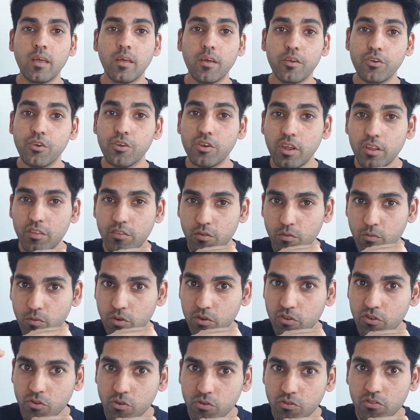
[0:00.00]
you need to
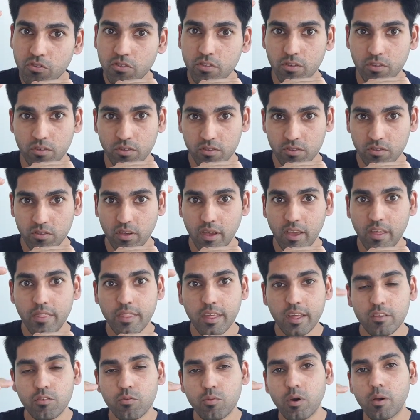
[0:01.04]
reduce this, and
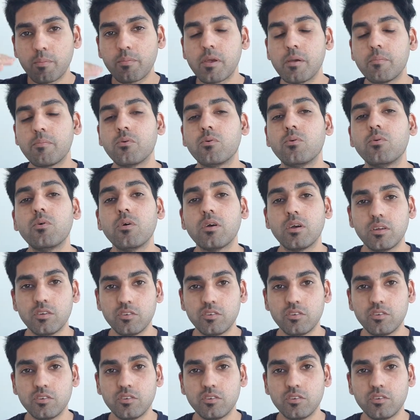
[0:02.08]
that's why people